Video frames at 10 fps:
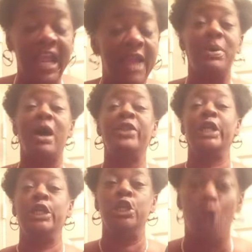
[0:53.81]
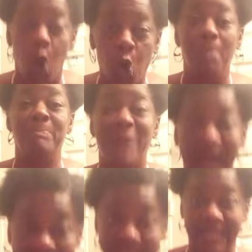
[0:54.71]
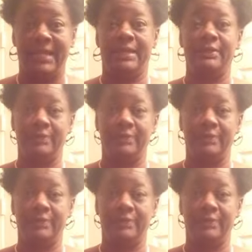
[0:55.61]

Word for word: ain't bothering nobody.